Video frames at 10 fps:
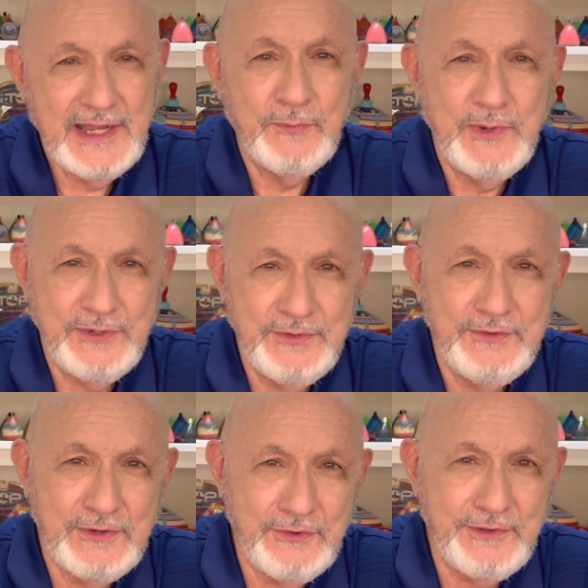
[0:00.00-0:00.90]
Now we
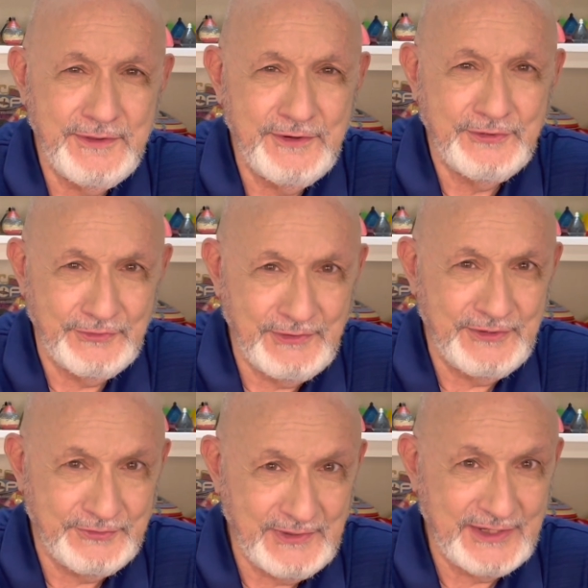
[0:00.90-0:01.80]
do know that there's a
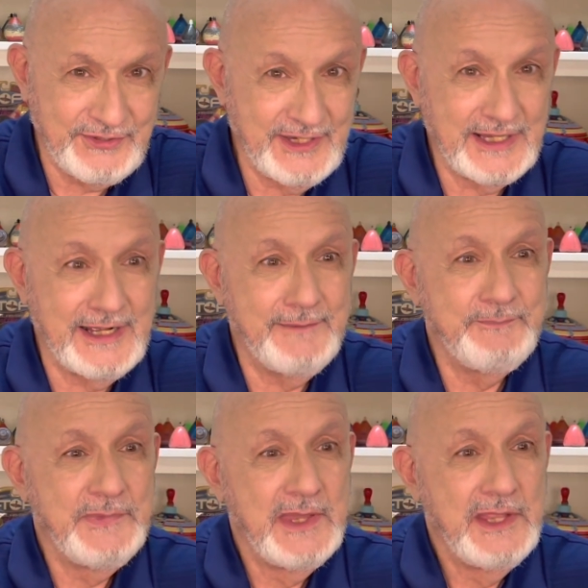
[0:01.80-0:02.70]
resurrection to
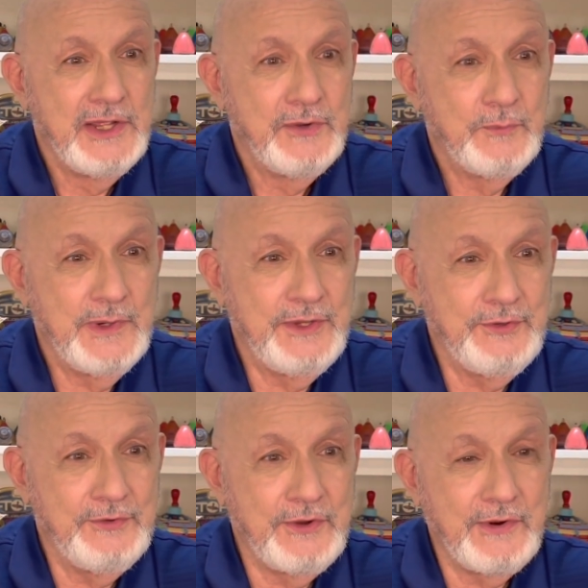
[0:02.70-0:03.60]
come. We
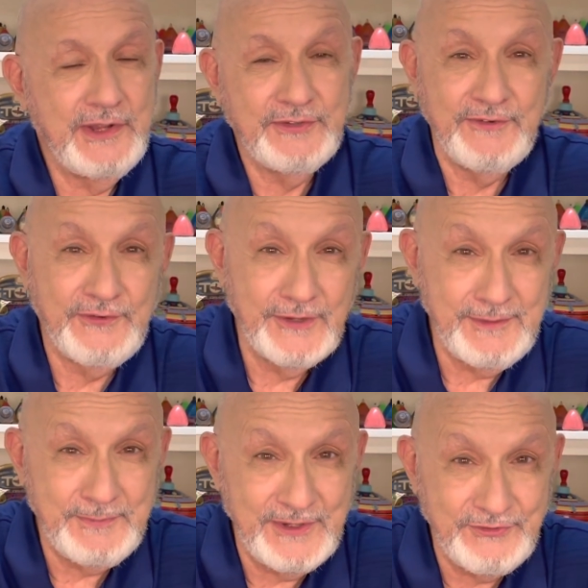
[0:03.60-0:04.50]
do know, as in
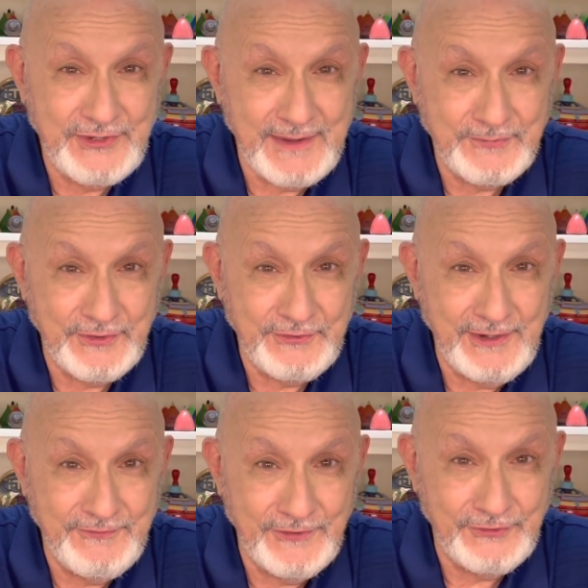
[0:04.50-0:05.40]
Philippians chapter
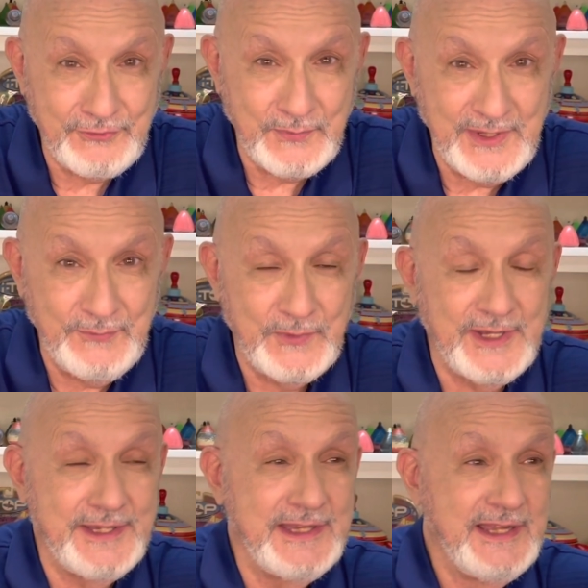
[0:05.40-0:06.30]
3, verse
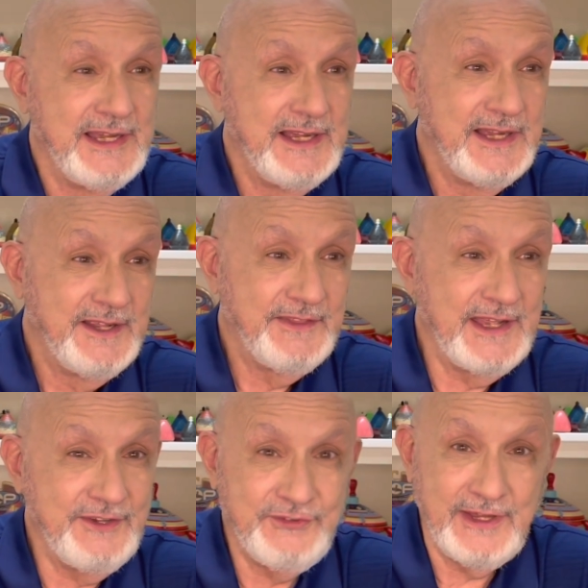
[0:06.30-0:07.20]
21,
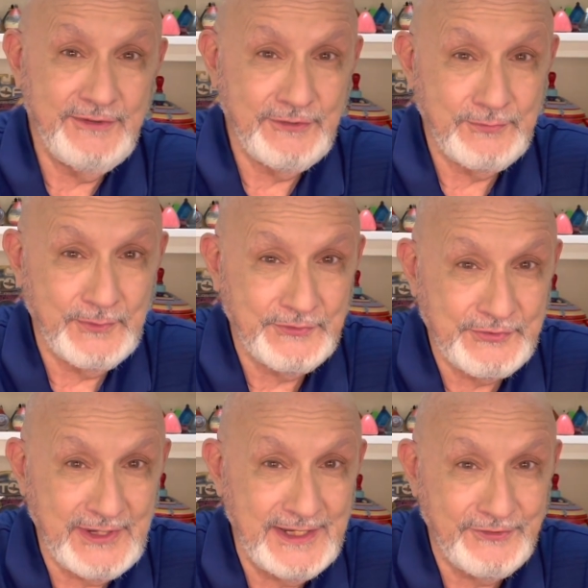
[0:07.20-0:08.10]
that Jesus will
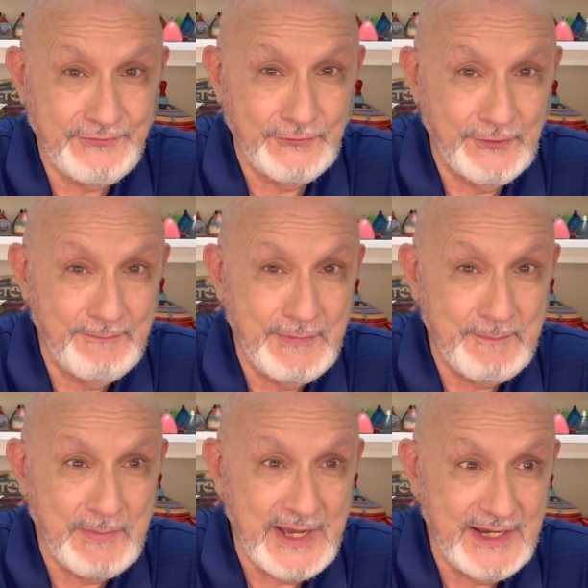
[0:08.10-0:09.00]
transform
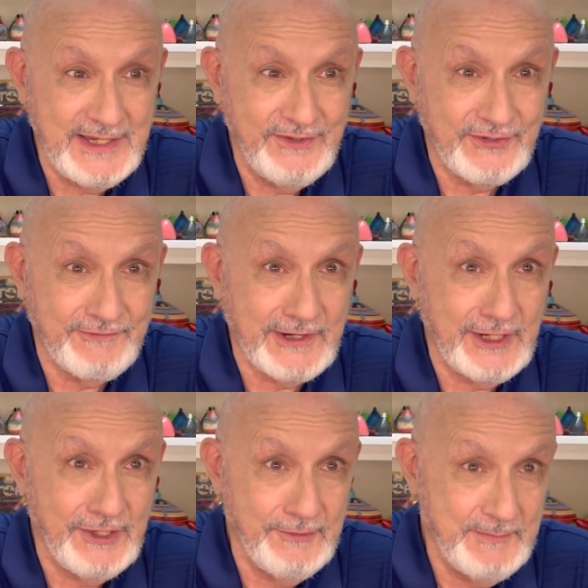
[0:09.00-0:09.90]
the bodies of
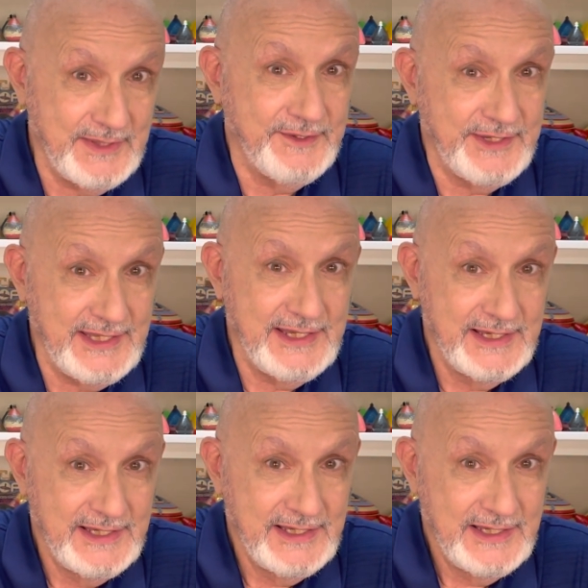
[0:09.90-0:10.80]
our humility